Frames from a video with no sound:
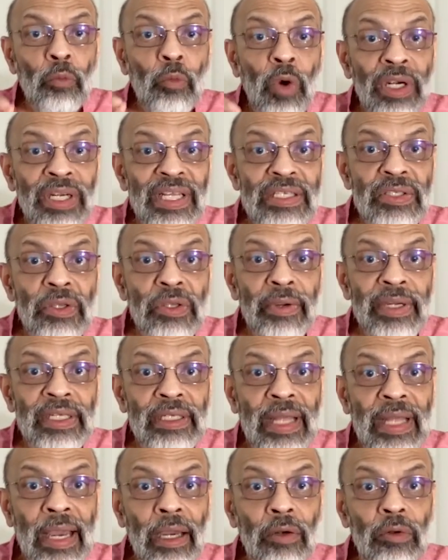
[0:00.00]
What is
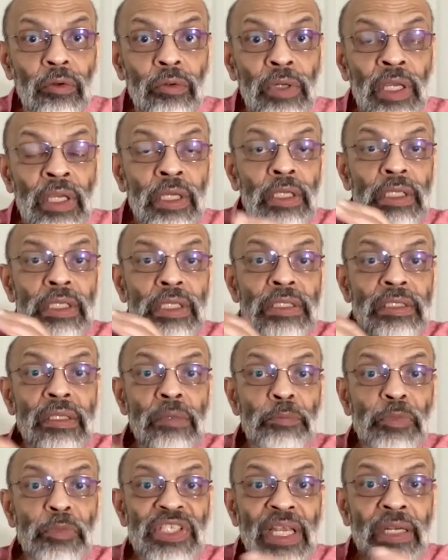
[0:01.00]
going down is
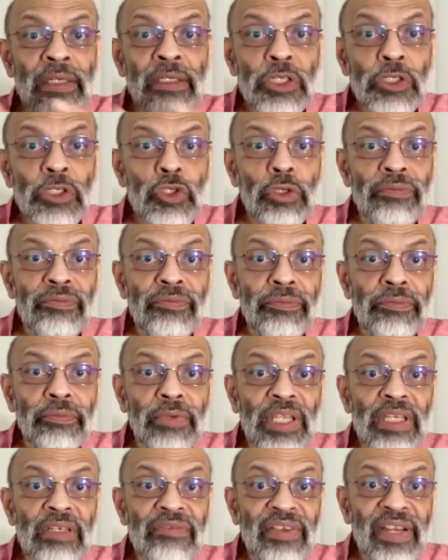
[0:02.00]
the percentage of
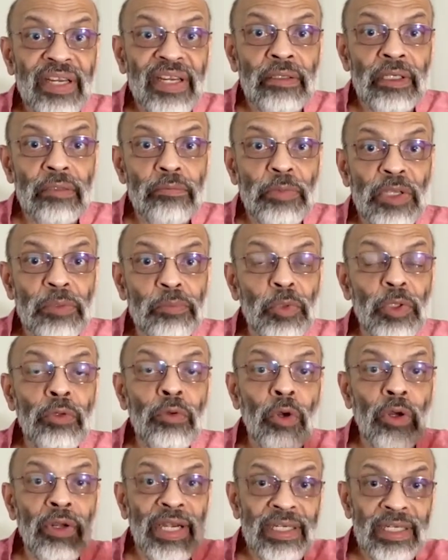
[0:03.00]
infected people
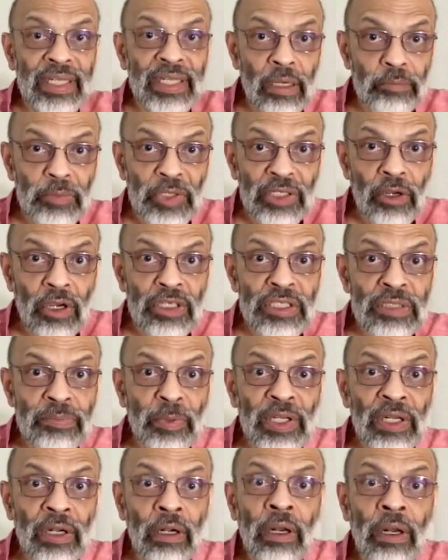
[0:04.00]
who are ending up in
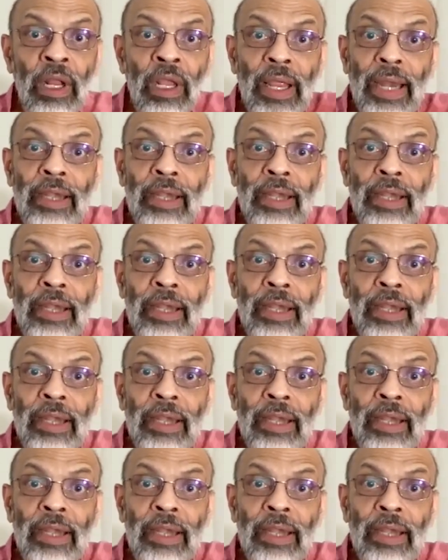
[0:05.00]
hospital,